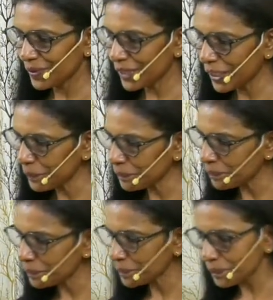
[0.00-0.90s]
Okay?
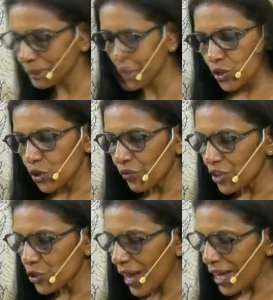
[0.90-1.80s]
So
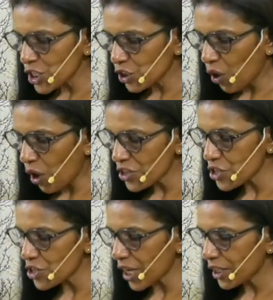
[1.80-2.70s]
we should ask God's
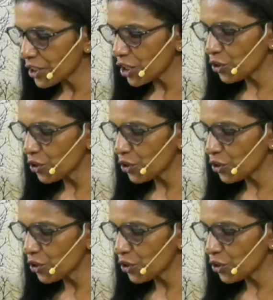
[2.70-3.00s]
strength